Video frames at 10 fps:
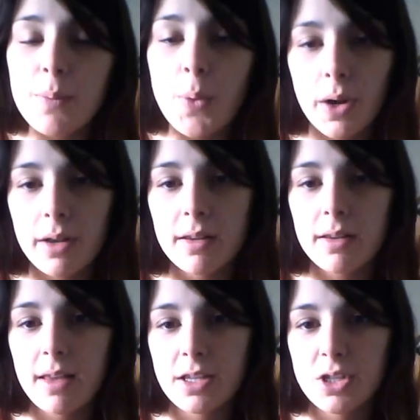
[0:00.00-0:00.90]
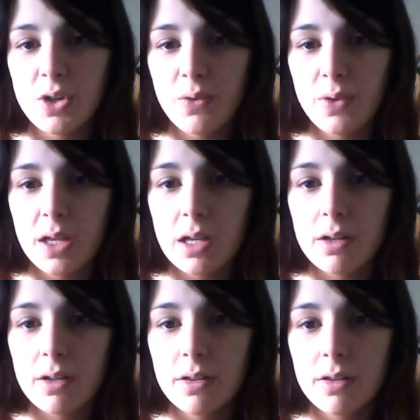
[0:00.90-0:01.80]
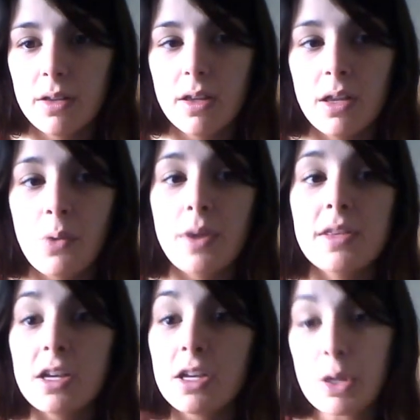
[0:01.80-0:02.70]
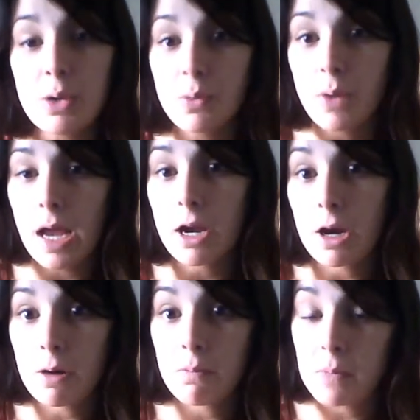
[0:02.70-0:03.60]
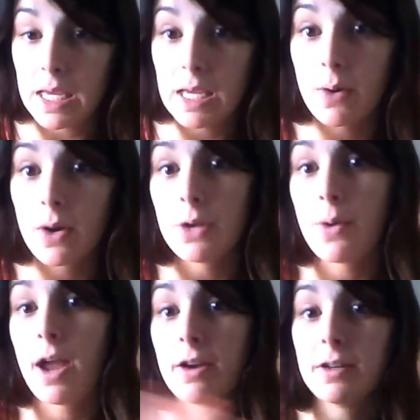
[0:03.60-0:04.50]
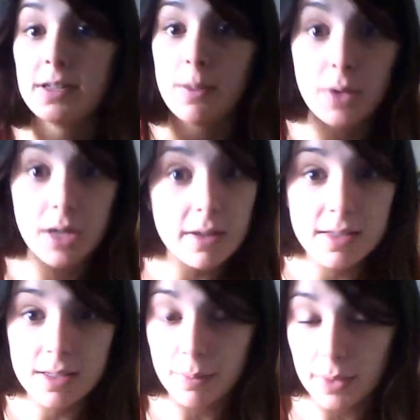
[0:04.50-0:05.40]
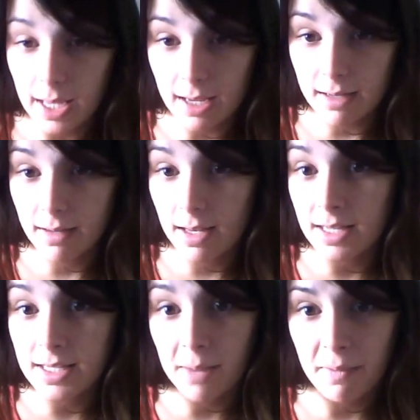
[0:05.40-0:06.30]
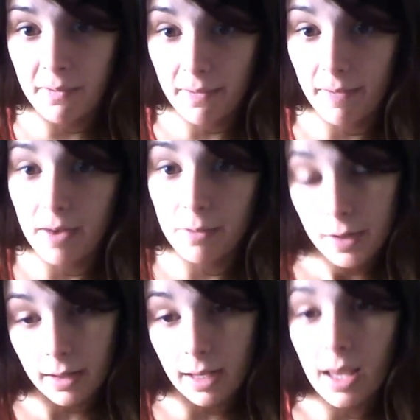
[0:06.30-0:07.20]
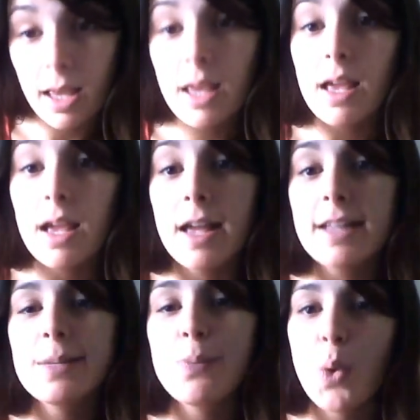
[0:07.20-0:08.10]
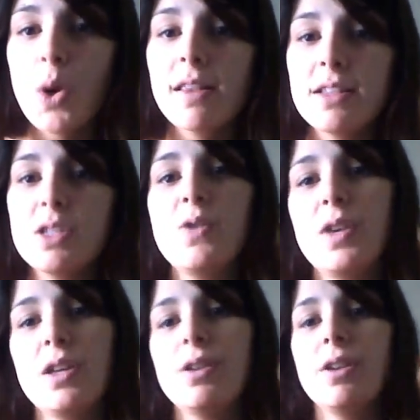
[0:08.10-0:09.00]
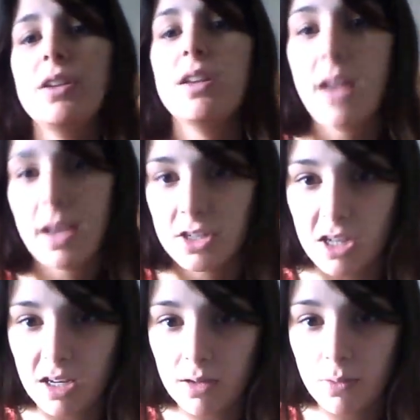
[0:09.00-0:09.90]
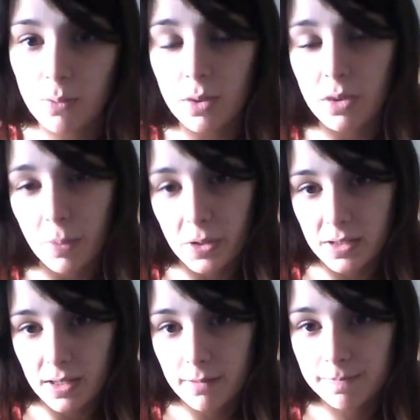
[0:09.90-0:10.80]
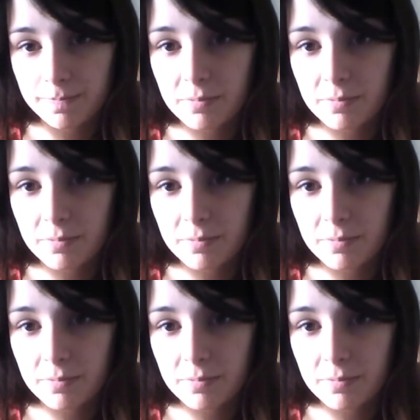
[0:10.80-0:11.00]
important that you feel, whether you hire me or you hire someone else to plan any type of event, really, it's important that you feel a good connection with the person.